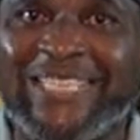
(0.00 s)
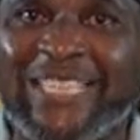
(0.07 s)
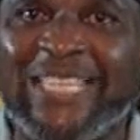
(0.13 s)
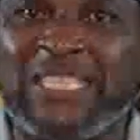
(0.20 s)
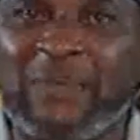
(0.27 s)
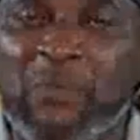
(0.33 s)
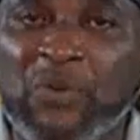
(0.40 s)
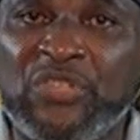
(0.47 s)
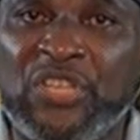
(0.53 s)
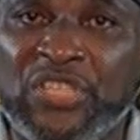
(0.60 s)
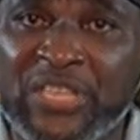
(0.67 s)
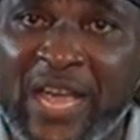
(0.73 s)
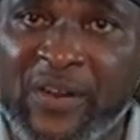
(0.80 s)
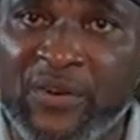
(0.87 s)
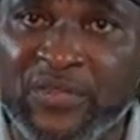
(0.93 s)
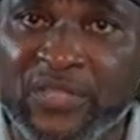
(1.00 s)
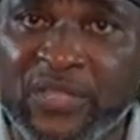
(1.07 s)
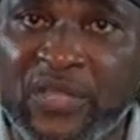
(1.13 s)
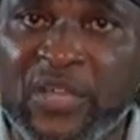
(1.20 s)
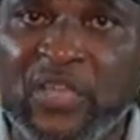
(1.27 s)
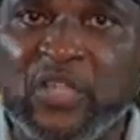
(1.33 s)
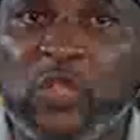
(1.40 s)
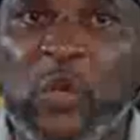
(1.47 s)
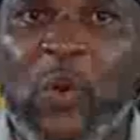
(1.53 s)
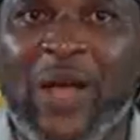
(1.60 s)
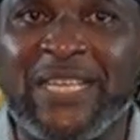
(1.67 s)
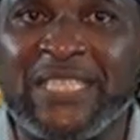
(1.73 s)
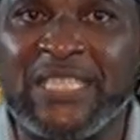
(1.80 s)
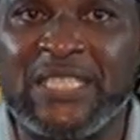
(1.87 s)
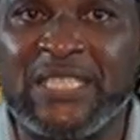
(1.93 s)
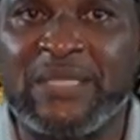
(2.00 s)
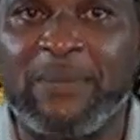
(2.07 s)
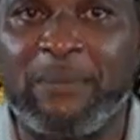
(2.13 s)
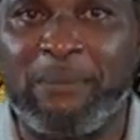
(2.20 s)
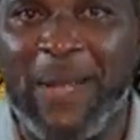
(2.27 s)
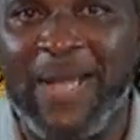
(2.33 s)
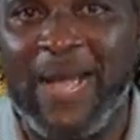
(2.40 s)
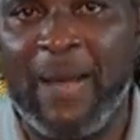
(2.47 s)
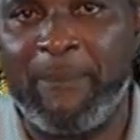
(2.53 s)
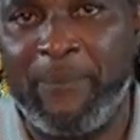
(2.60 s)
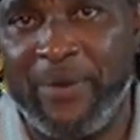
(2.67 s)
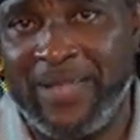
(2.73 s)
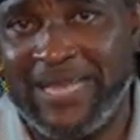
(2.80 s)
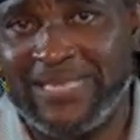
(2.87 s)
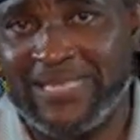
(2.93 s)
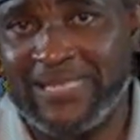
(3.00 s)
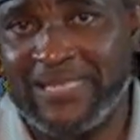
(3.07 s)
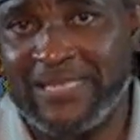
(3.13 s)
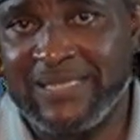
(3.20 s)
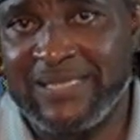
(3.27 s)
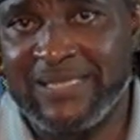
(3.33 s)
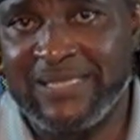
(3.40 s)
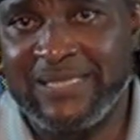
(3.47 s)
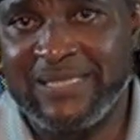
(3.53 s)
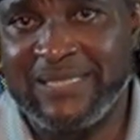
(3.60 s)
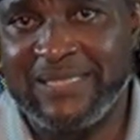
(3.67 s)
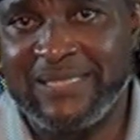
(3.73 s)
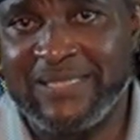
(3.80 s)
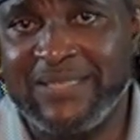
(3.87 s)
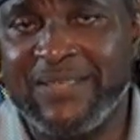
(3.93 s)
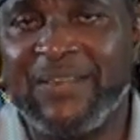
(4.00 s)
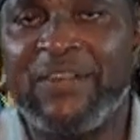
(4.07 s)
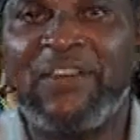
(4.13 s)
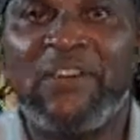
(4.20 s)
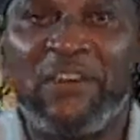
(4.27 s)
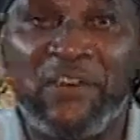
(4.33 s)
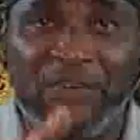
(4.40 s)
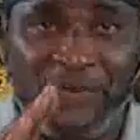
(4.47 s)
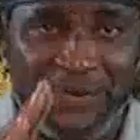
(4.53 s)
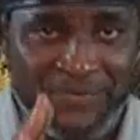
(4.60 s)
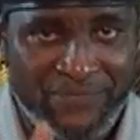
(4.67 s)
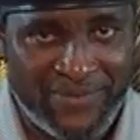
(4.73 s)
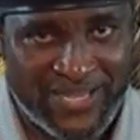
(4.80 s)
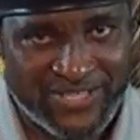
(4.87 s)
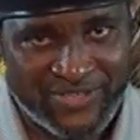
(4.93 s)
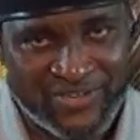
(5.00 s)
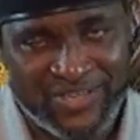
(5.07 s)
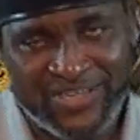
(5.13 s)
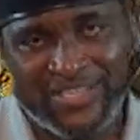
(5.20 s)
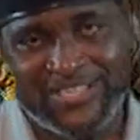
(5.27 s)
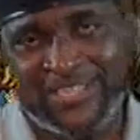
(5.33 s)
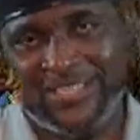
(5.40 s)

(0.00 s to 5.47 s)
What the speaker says: that she is most desirous to assist by her prayers. Reflect on